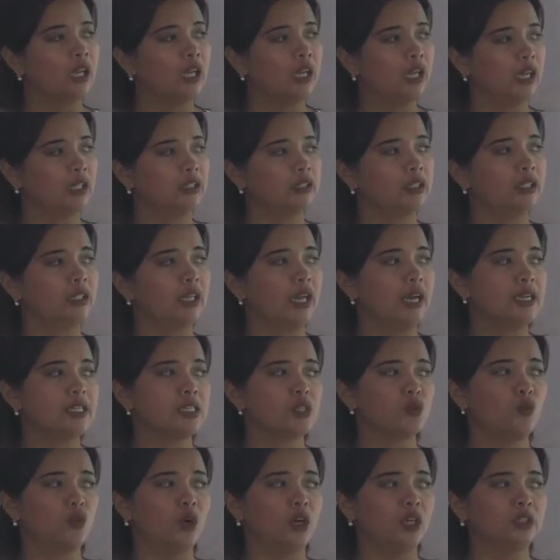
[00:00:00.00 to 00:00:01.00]
And the
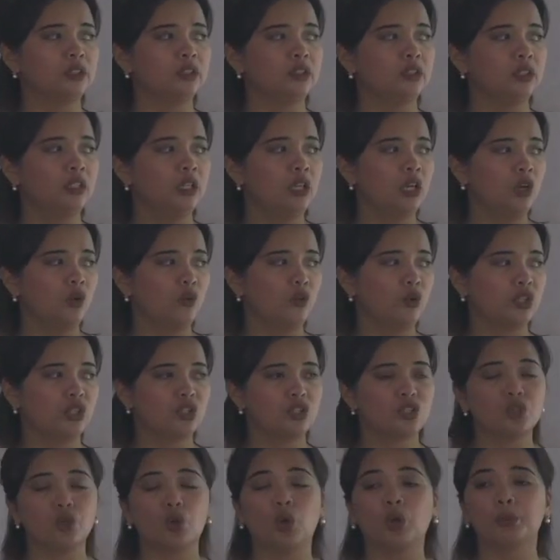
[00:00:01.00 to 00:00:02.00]
last one, which
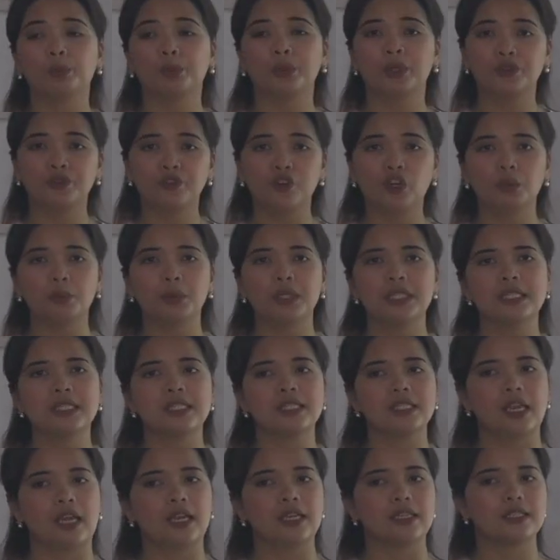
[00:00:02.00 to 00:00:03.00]
is your performance
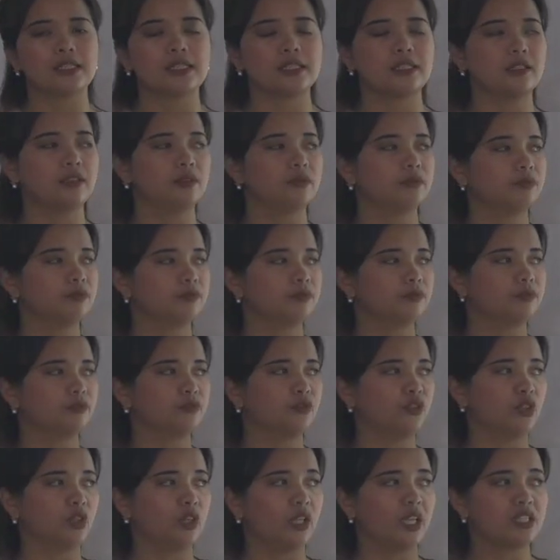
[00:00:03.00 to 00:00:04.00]
task
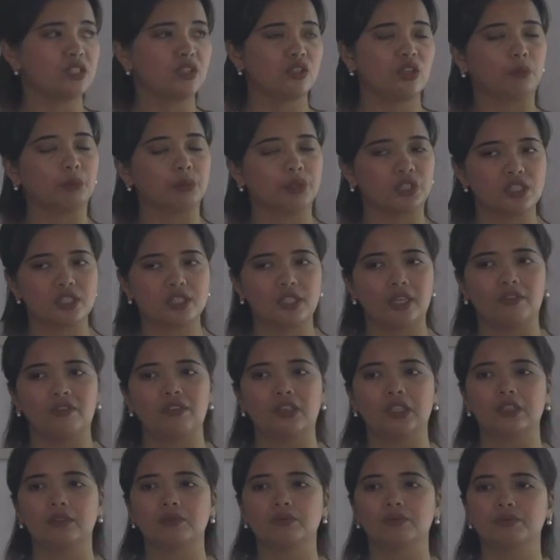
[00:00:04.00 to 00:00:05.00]
for lesson number
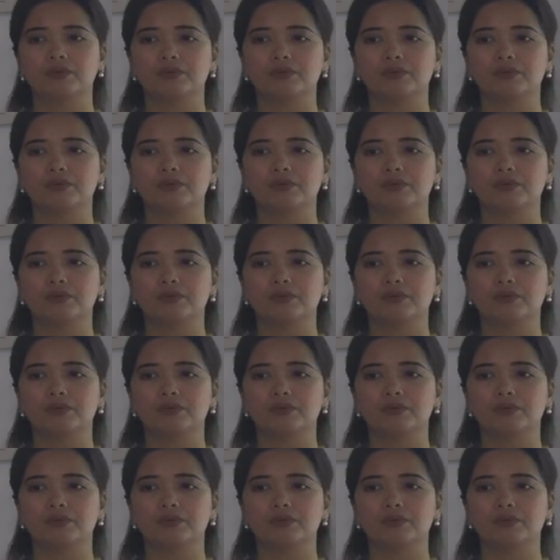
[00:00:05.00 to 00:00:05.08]
7.